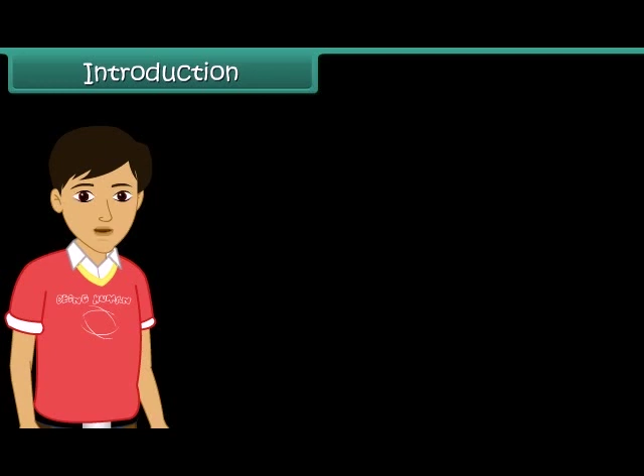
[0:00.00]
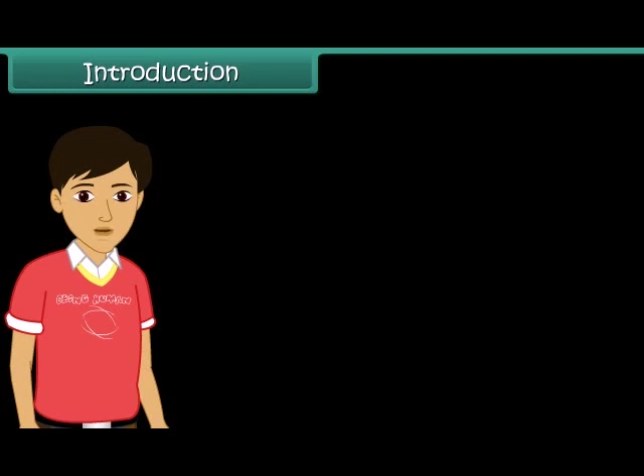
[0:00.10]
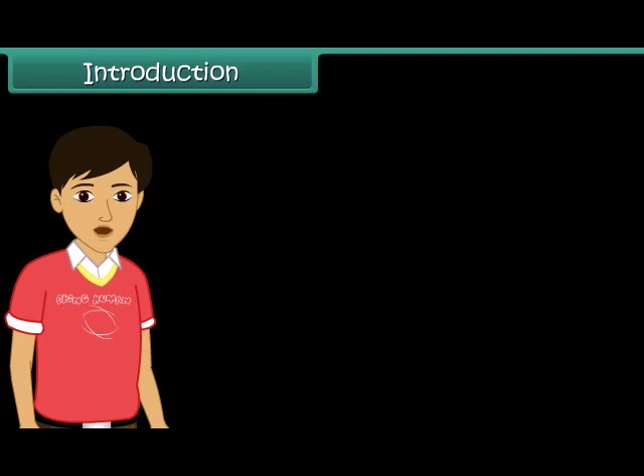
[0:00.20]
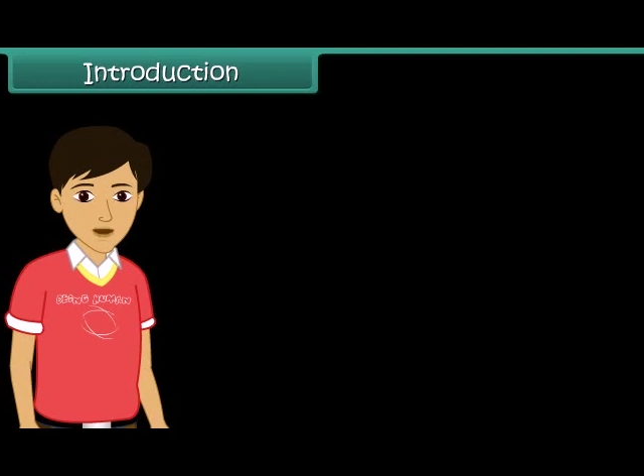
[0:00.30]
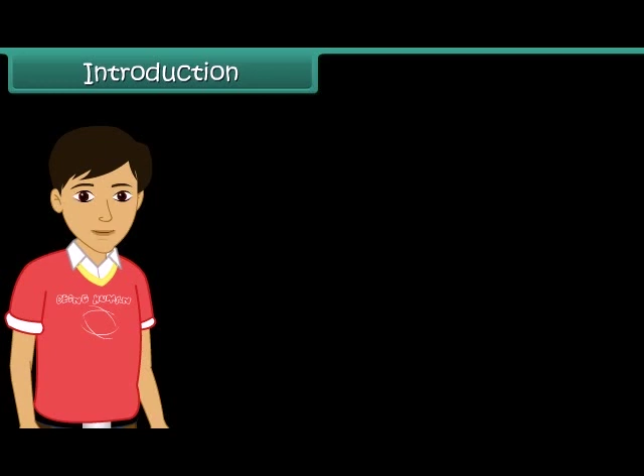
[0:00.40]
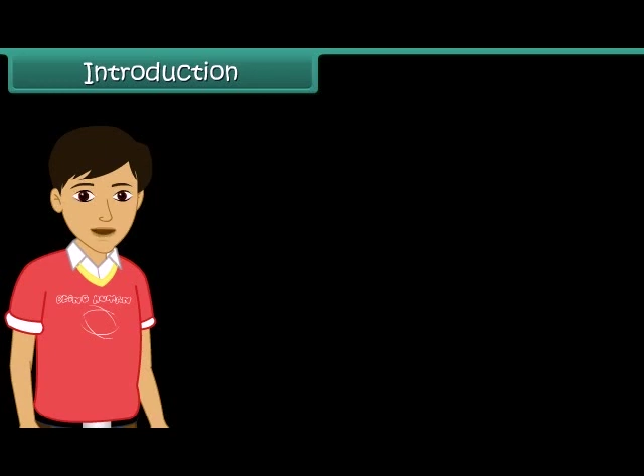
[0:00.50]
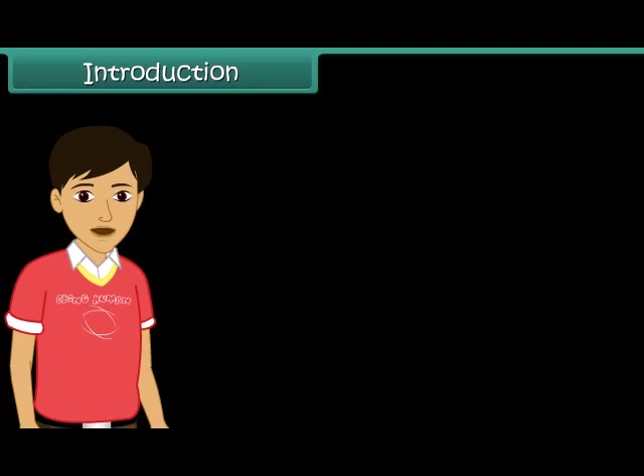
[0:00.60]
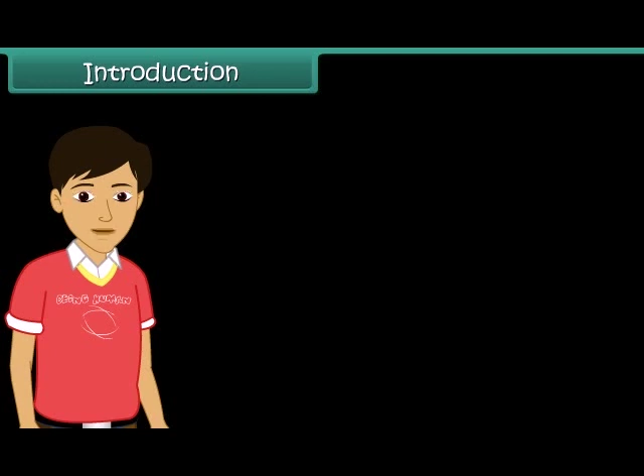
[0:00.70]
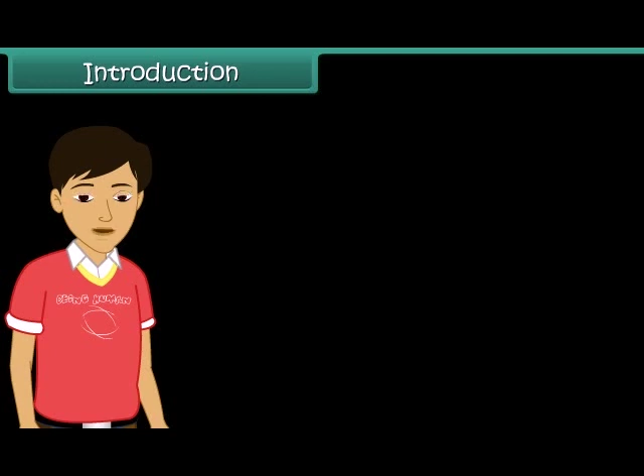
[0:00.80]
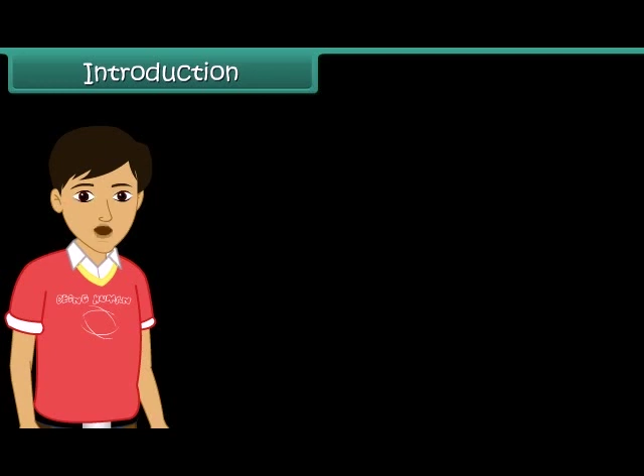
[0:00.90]
indulge
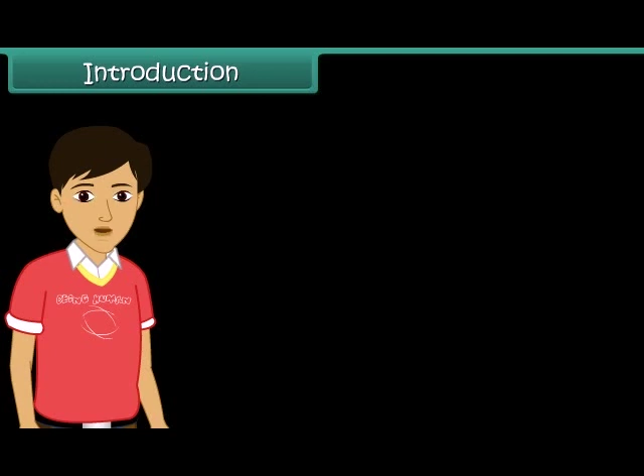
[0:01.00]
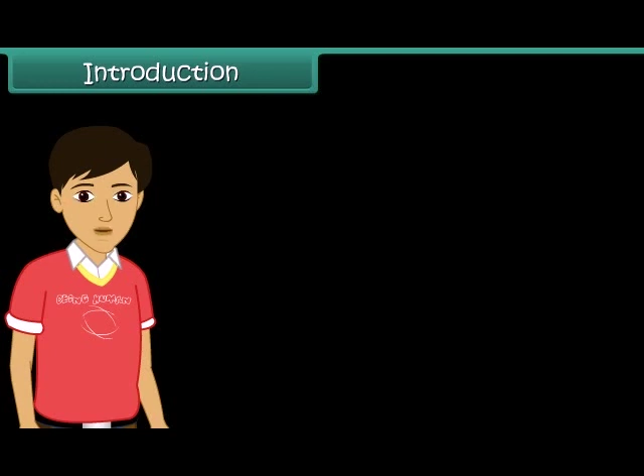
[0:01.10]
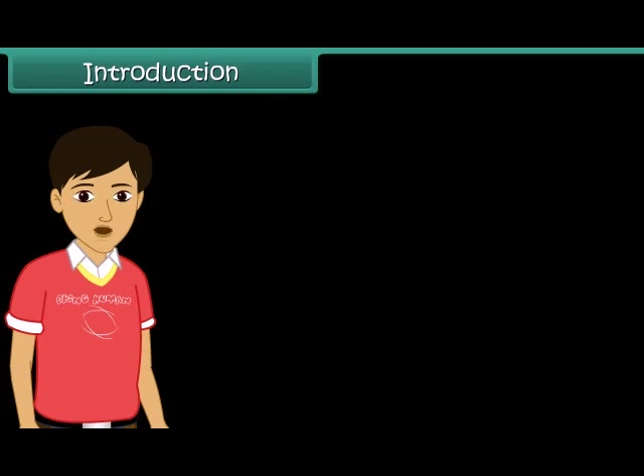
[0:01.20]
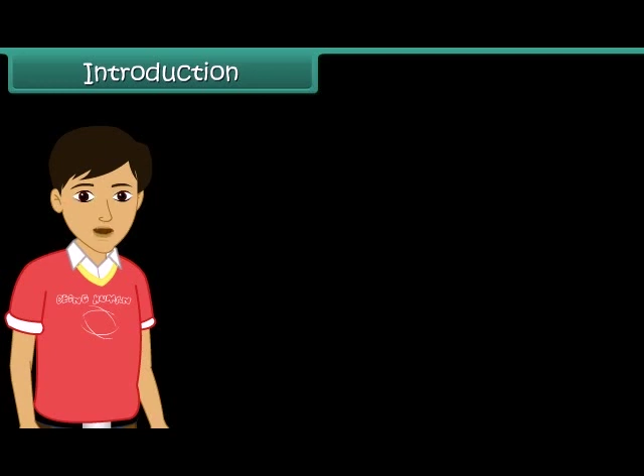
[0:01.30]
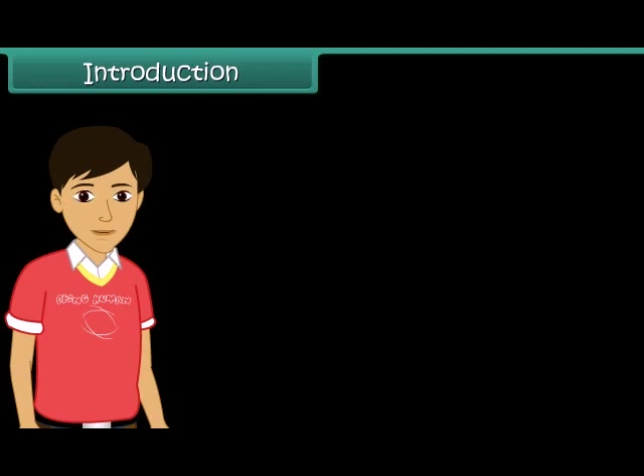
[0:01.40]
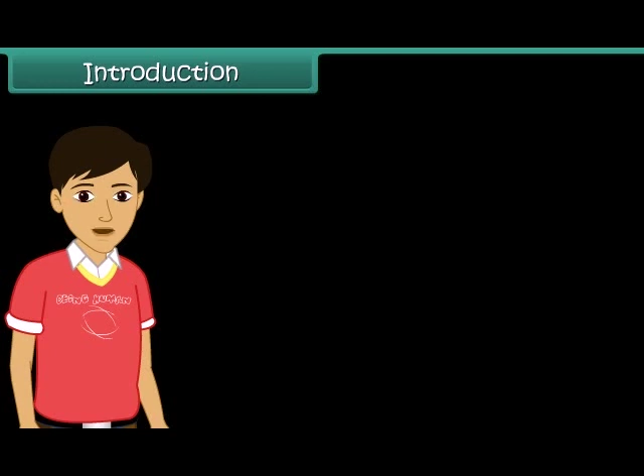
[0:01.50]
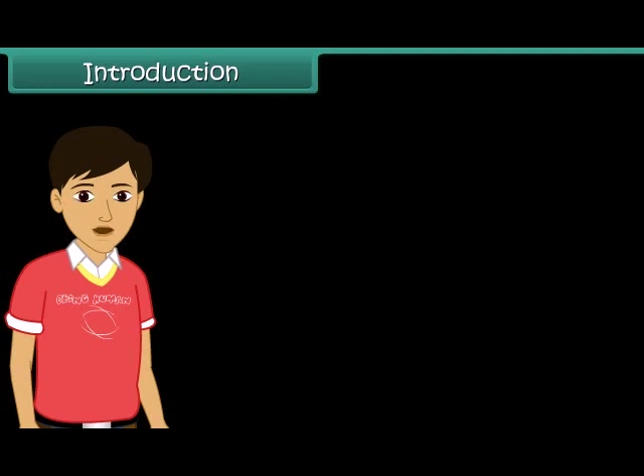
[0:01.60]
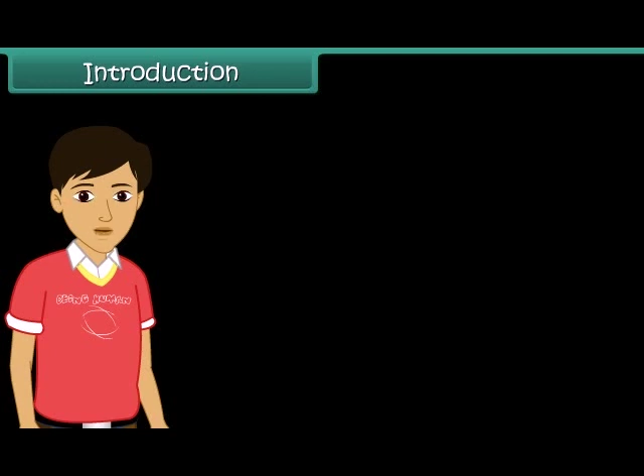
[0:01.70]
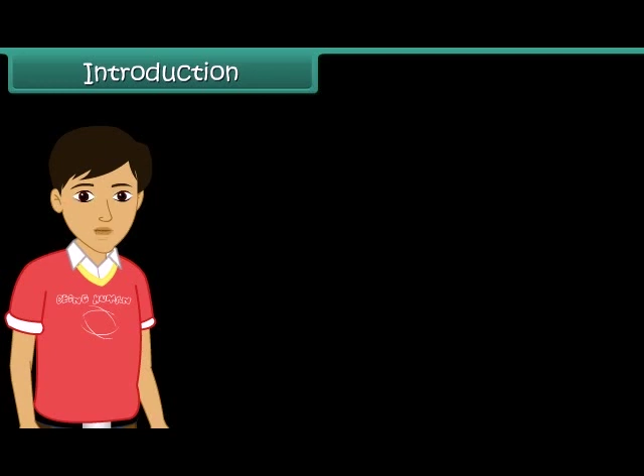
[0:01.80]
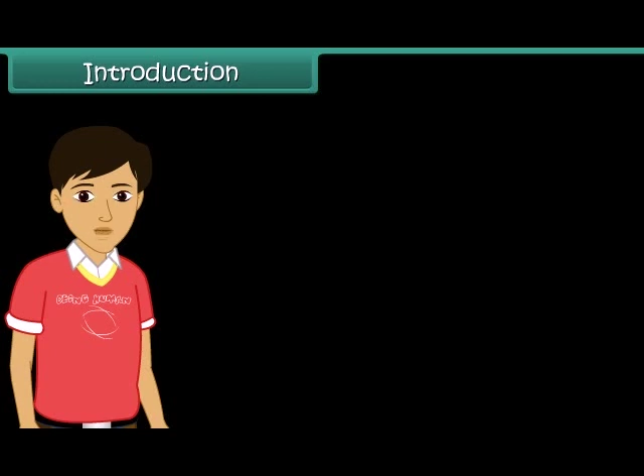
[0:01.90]
in
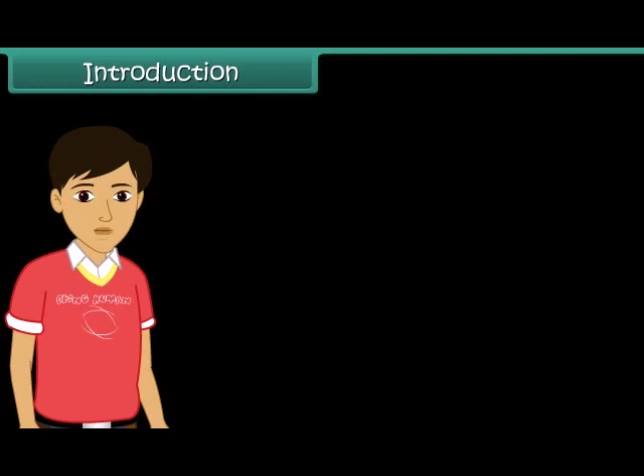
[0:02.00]
unconsciously